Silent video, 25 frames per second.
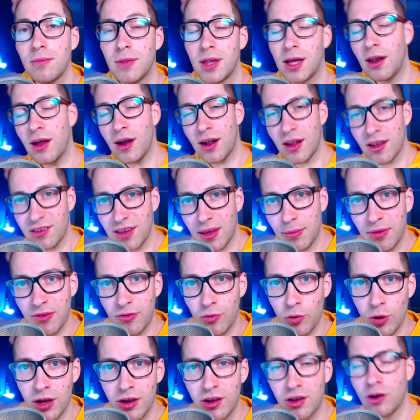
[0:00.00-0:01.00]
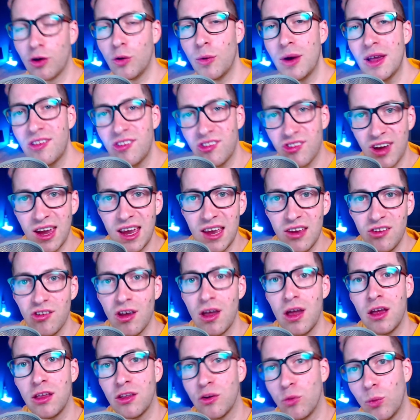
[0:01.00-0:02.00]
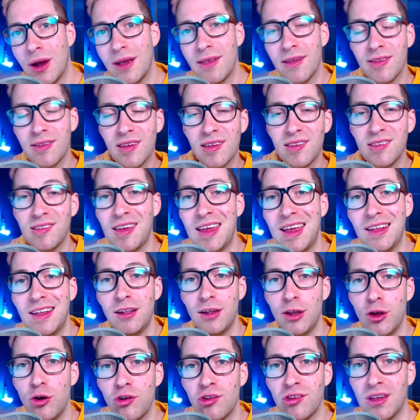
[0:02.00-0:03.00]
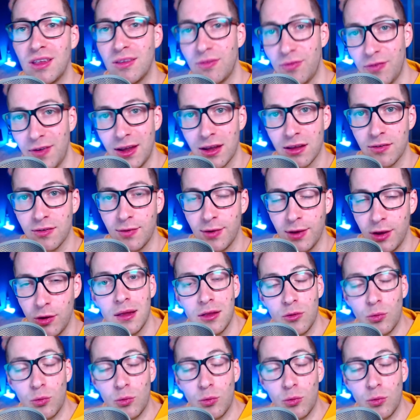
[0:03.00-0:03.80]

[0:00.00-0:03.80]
Now, like I said before, you can always change the way that this scene looks and feels for you.